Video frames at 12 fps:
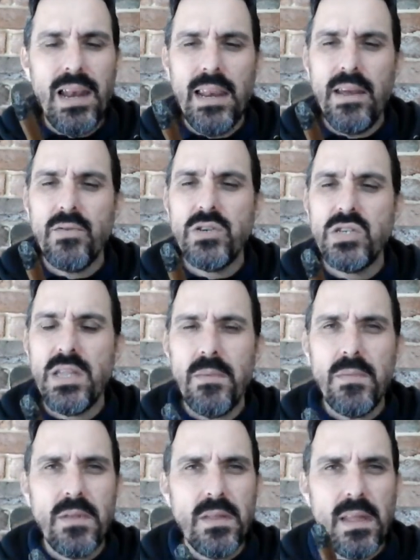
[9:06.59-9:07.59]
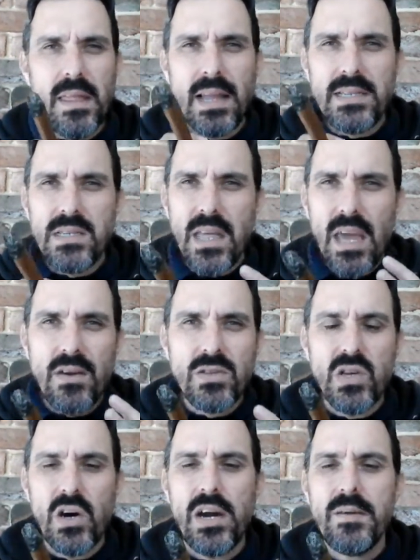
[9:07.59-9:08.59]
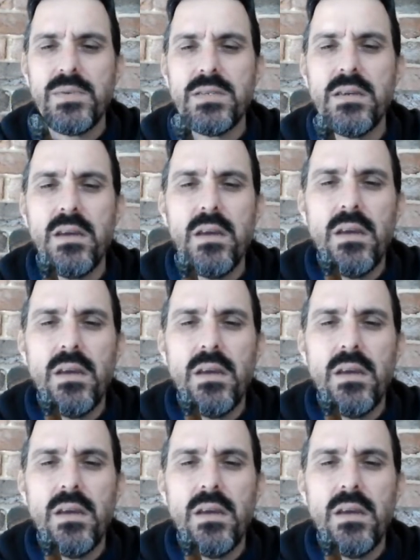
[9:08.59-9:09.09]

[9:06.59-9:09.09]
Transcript: licorice that's there at times.